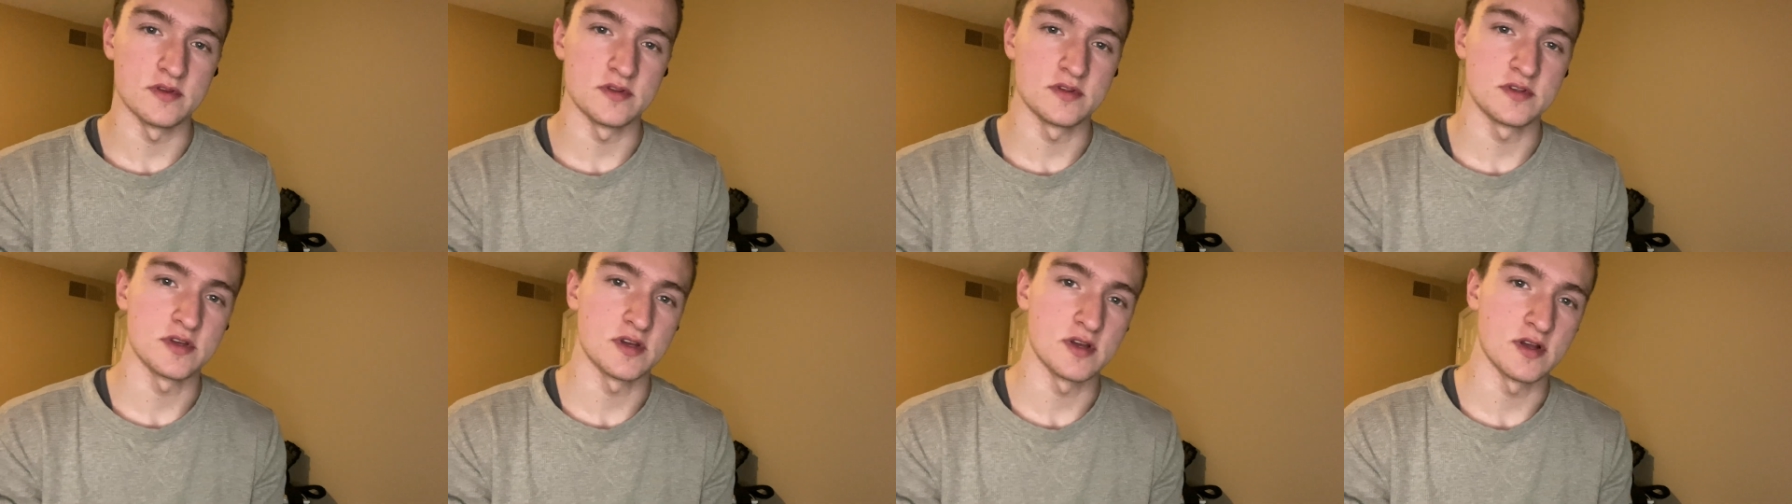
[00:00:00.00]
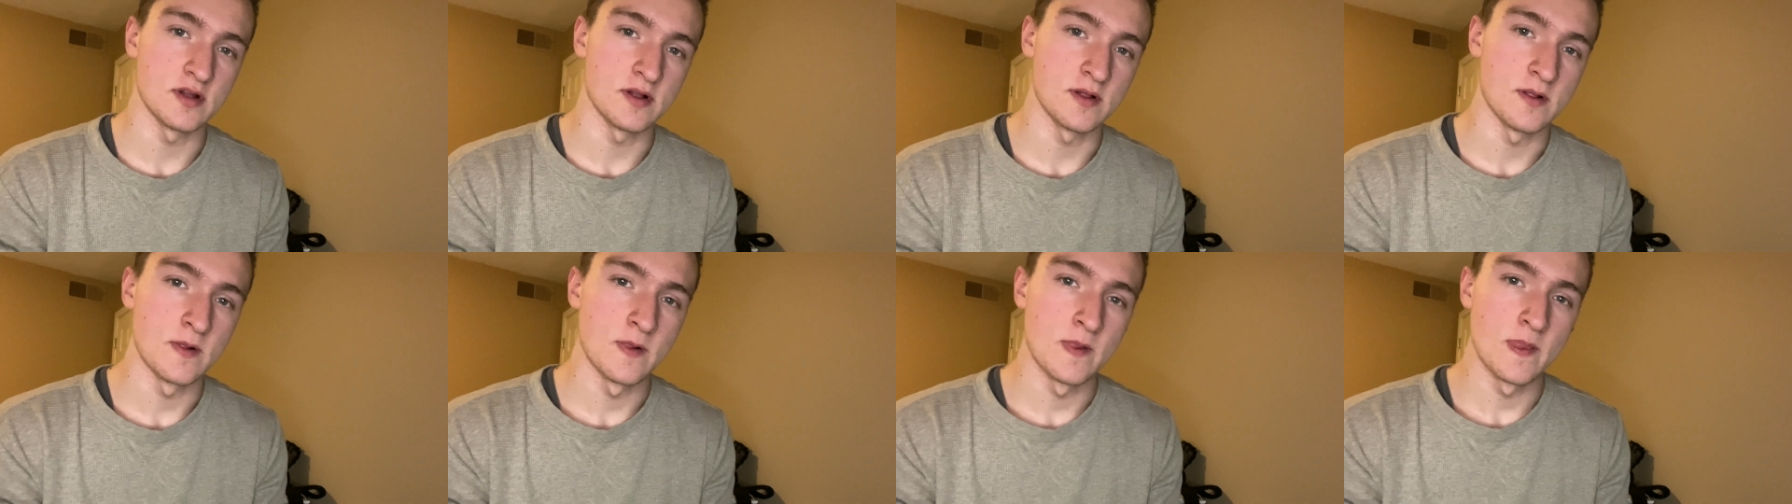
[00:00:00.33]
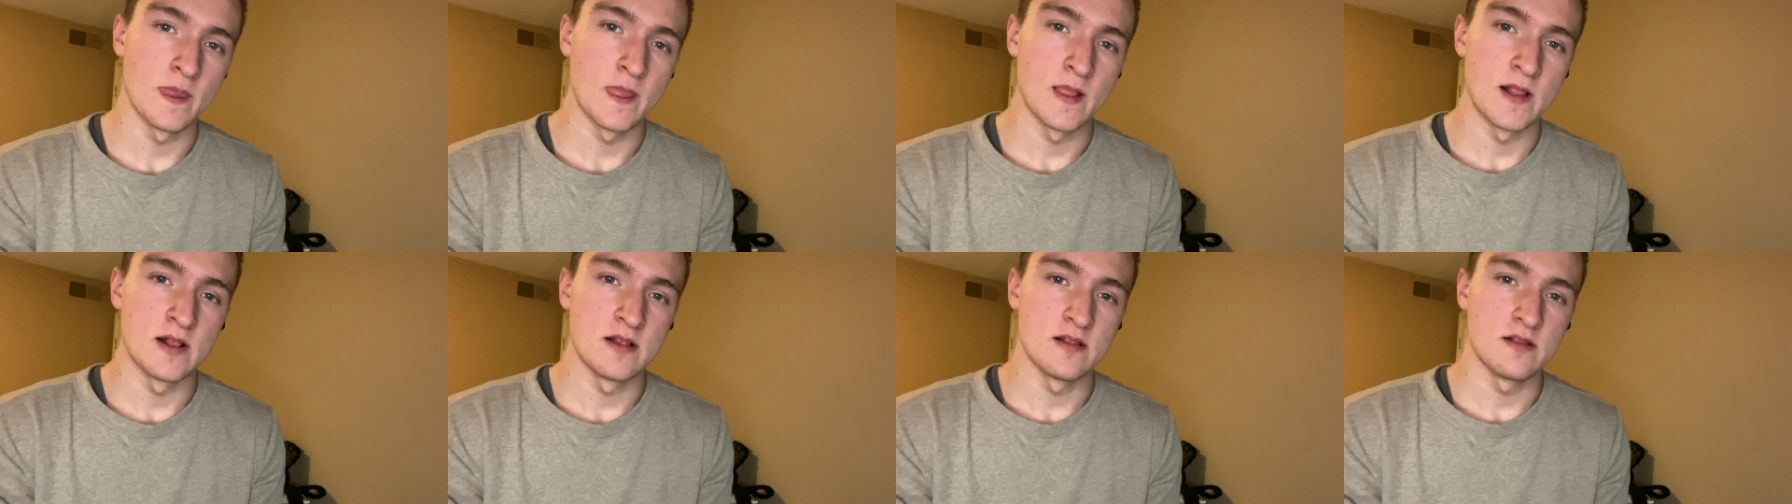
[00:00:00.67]
to
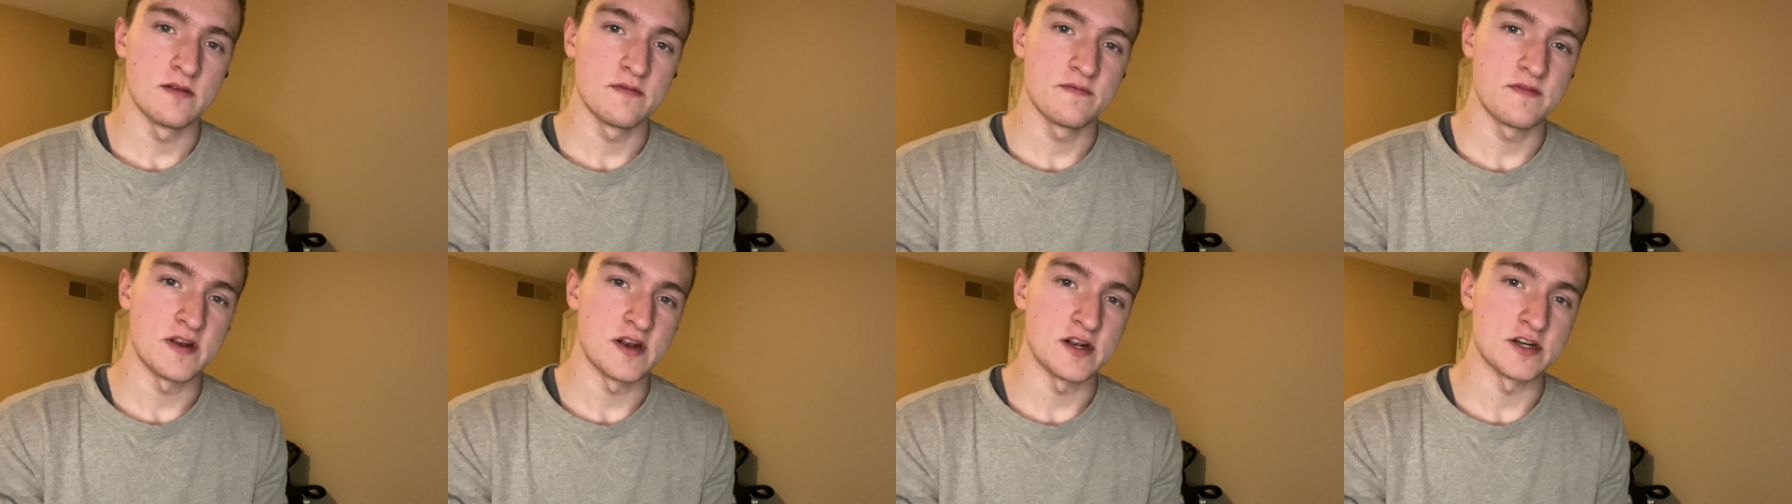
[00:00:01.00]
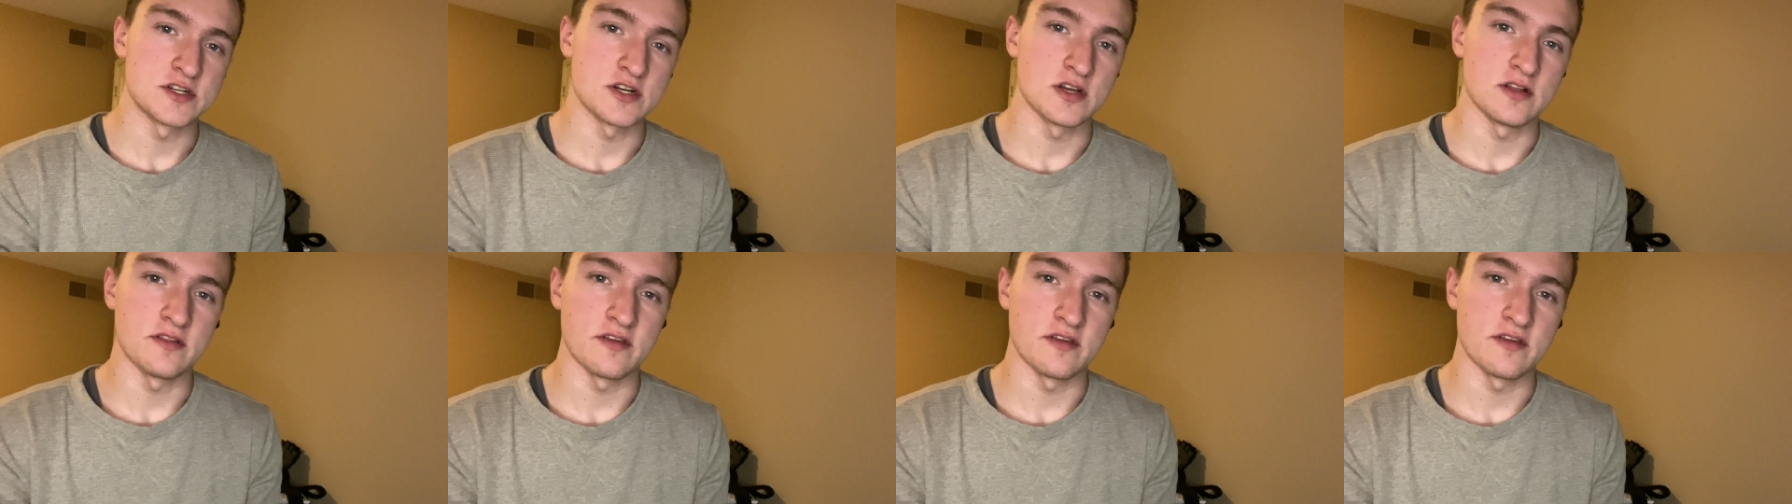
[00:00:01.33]
finish all the